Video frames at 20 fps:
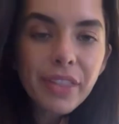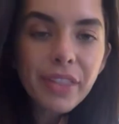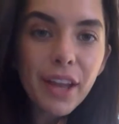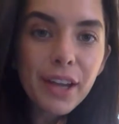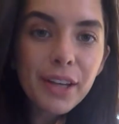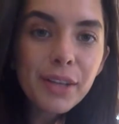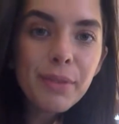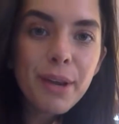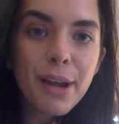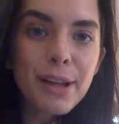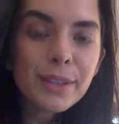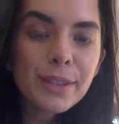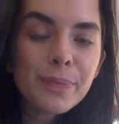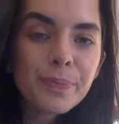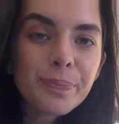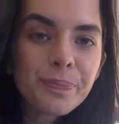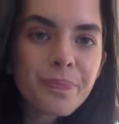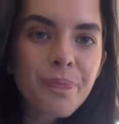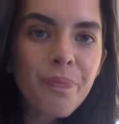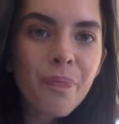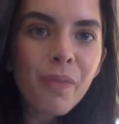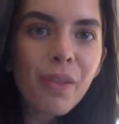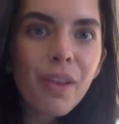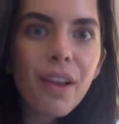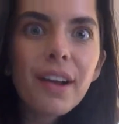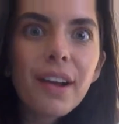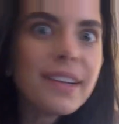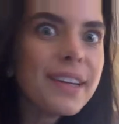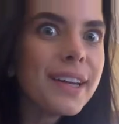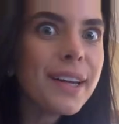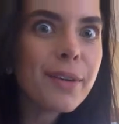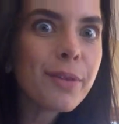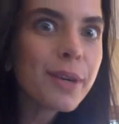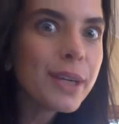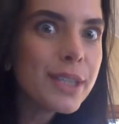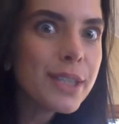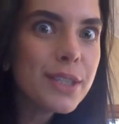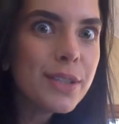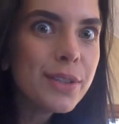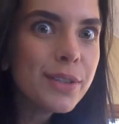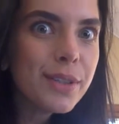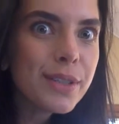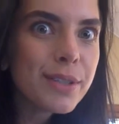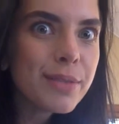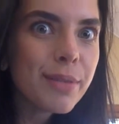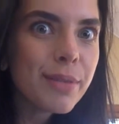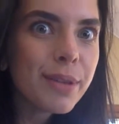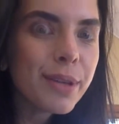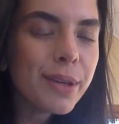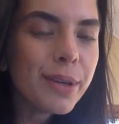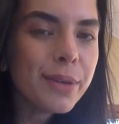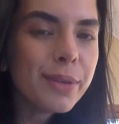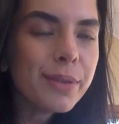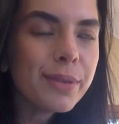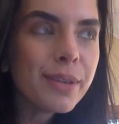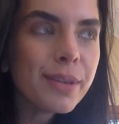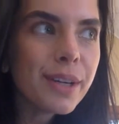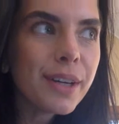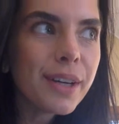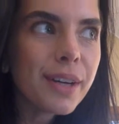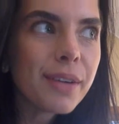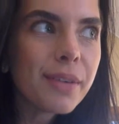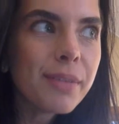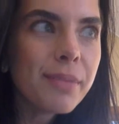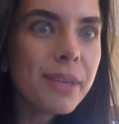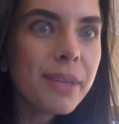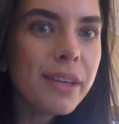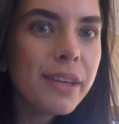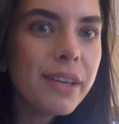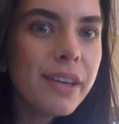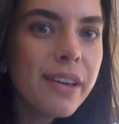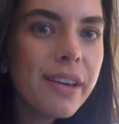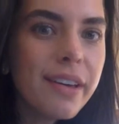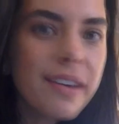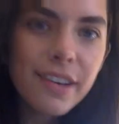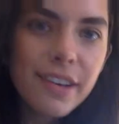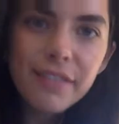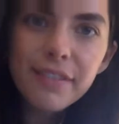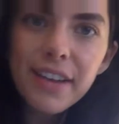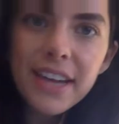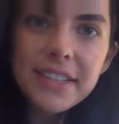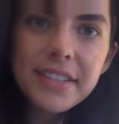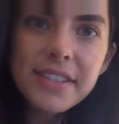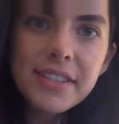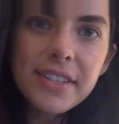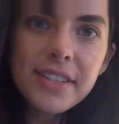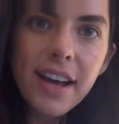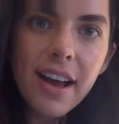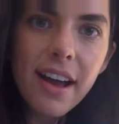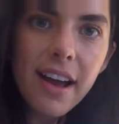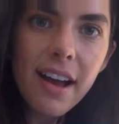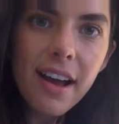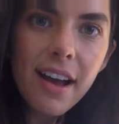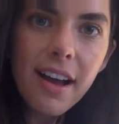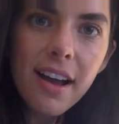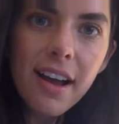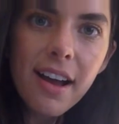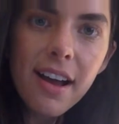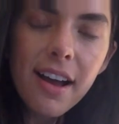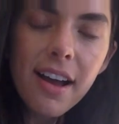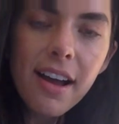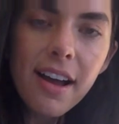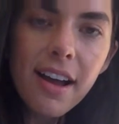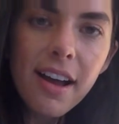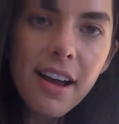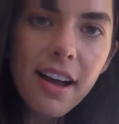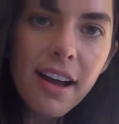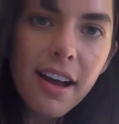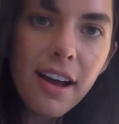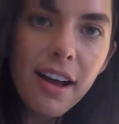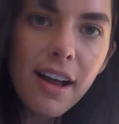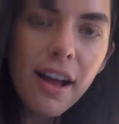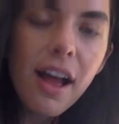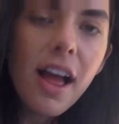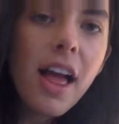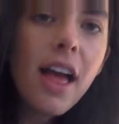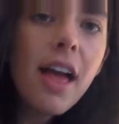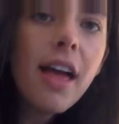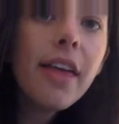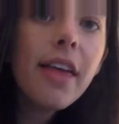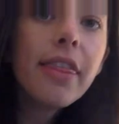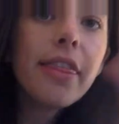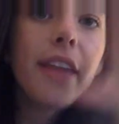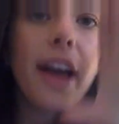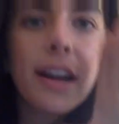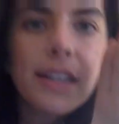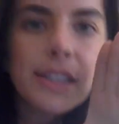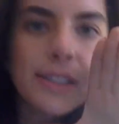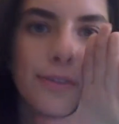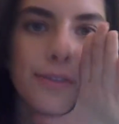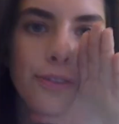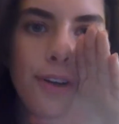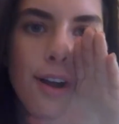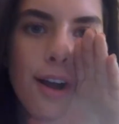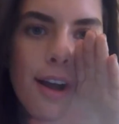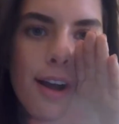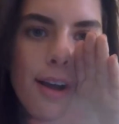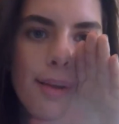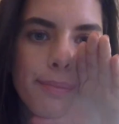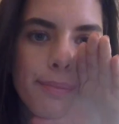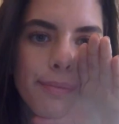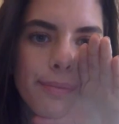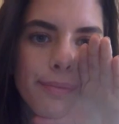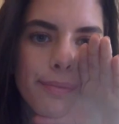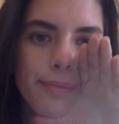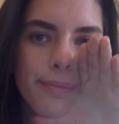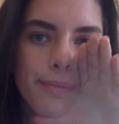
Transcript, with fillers: anyways, I can't wait to do this with you. It'll be an adventure. That's from